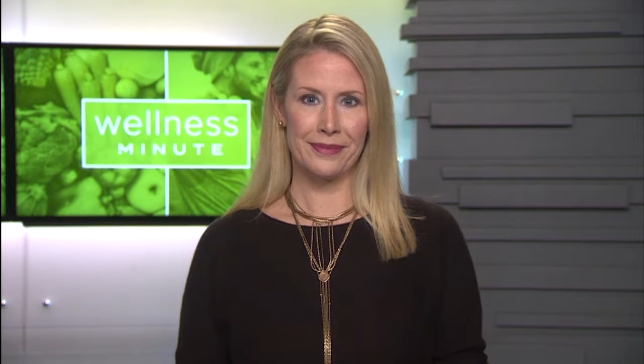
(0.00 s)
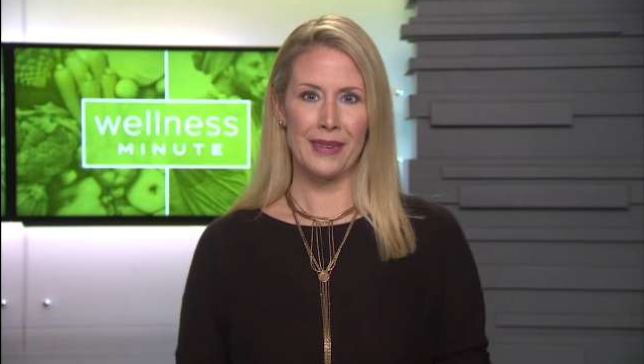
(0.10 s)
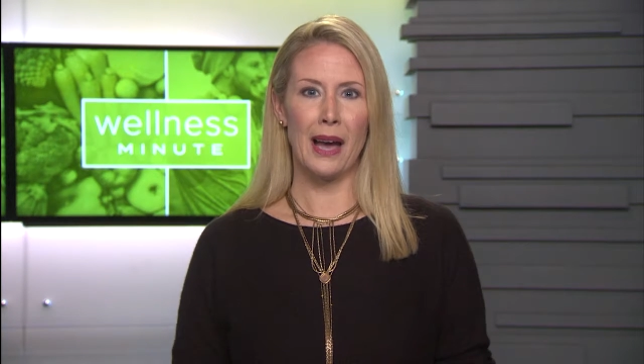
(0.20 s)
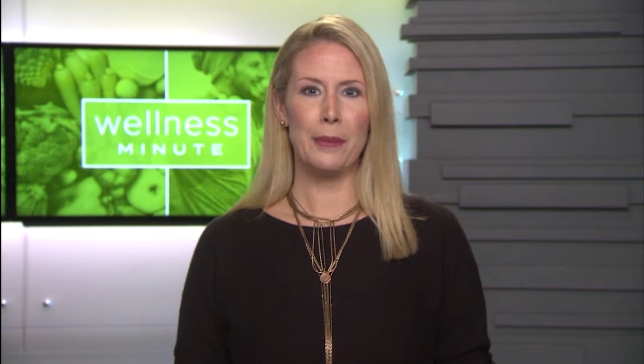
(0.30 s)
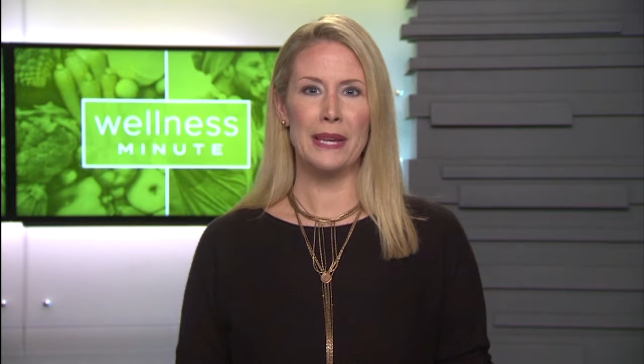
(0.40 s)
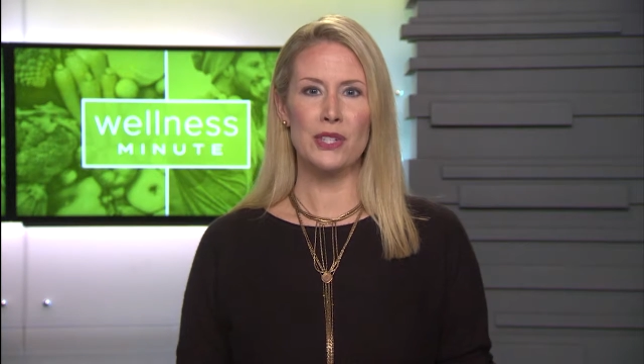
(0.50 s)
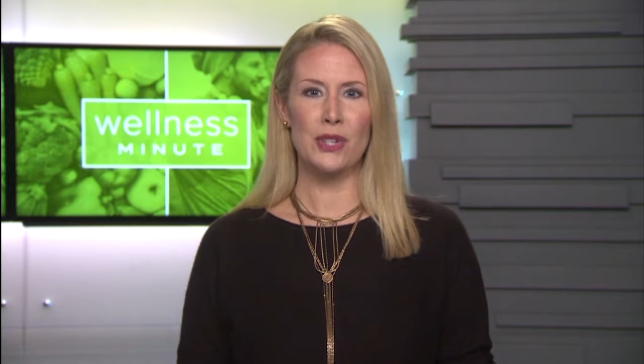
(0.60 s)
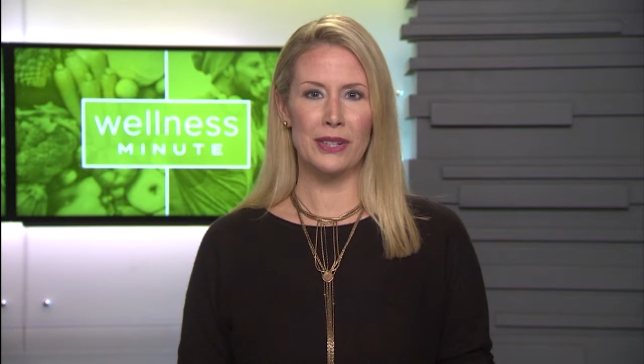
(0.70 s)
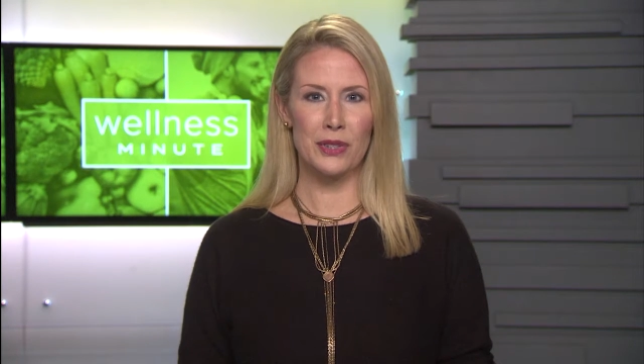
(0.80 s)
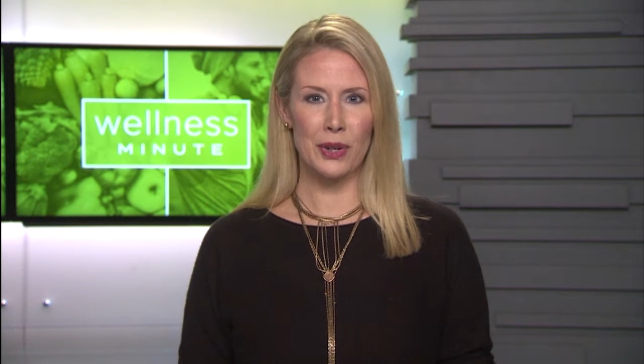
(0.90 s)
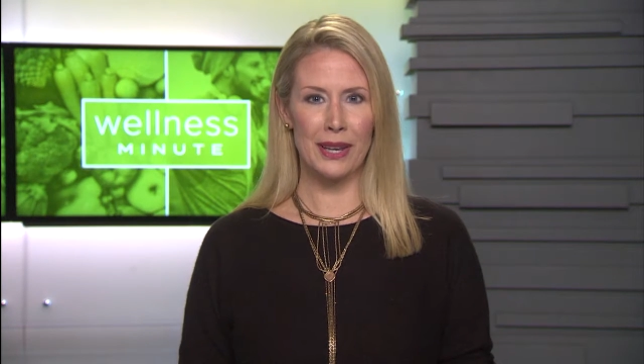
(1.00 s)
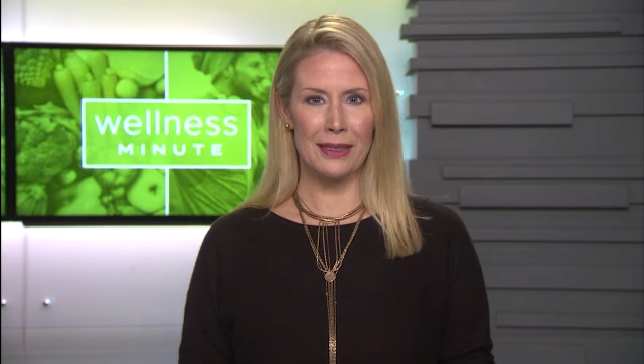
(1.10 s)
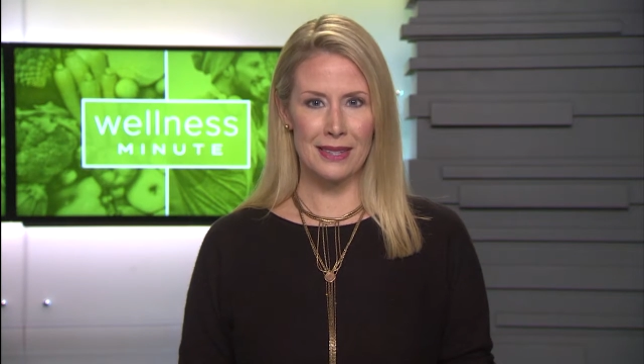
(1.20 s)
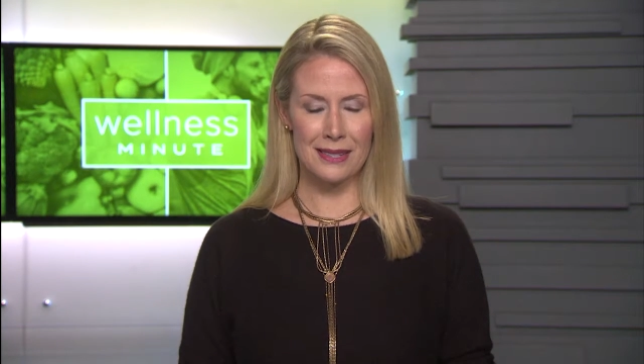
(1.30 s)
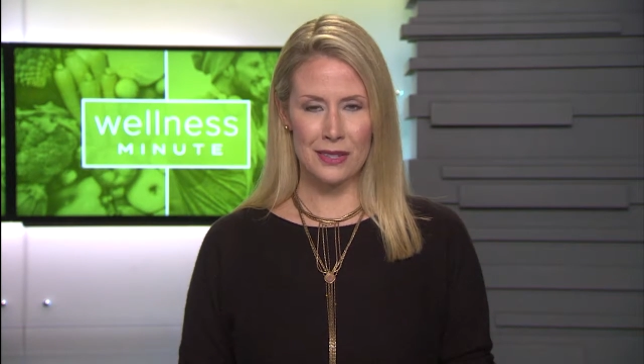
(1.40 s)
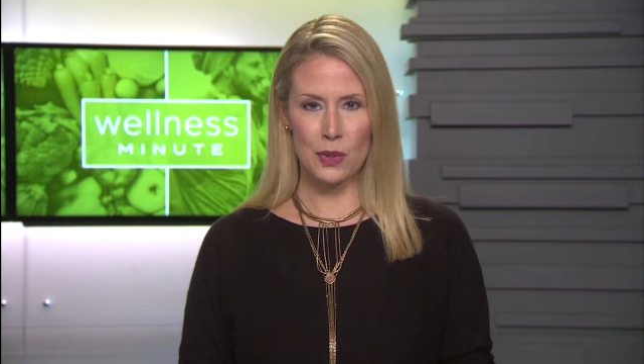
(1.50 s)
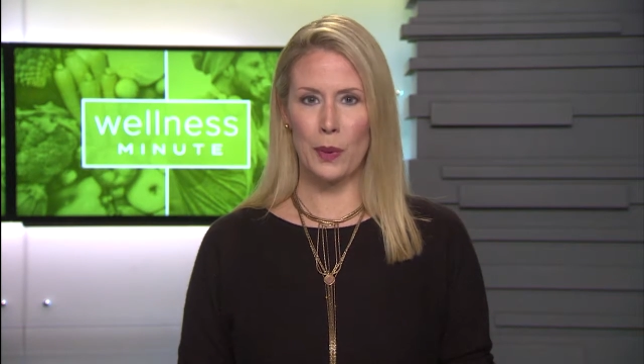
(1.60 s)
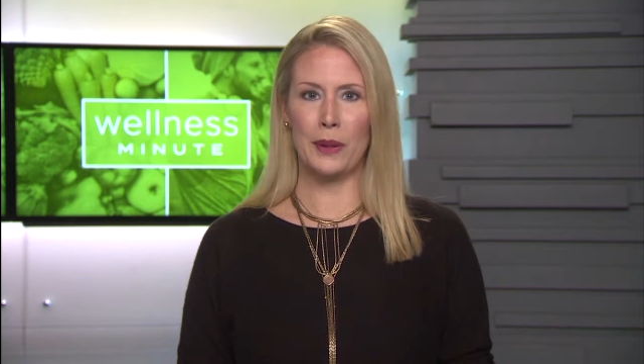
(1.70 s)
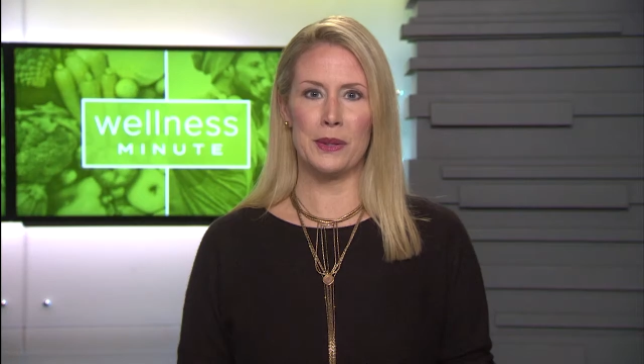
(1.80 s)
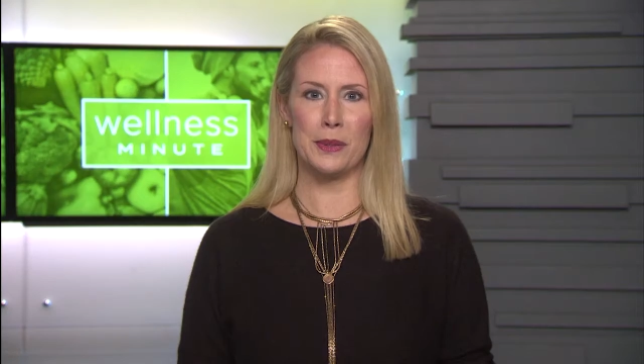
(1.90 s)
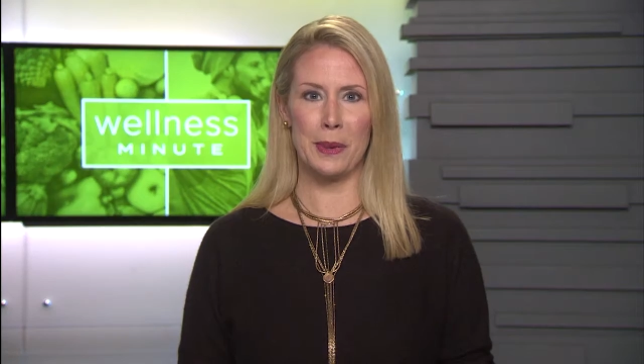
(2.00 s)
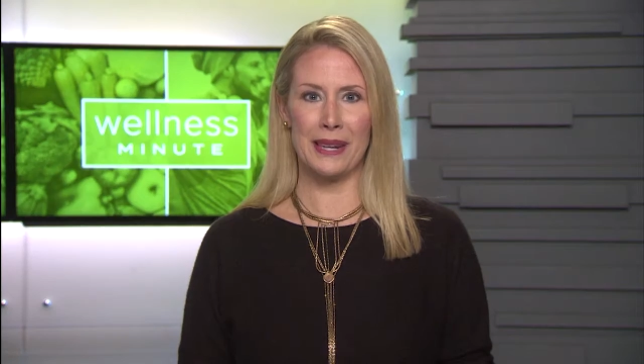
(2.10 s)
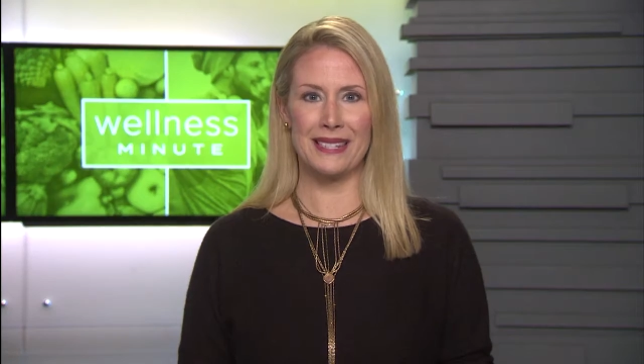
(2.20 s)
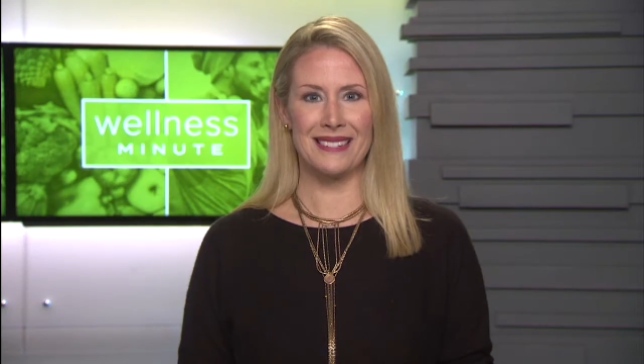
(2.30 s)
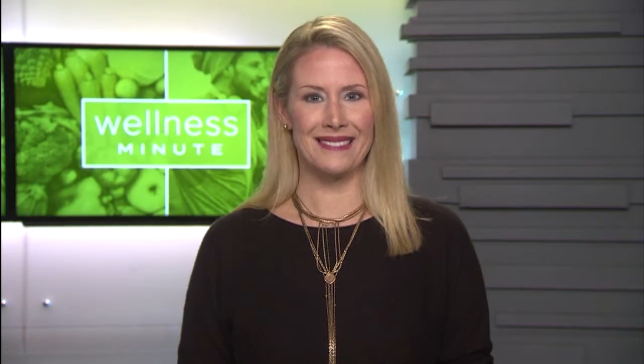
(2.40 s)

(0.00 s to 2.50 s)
I'm Ann Schechter, and this is the Wellness Minute.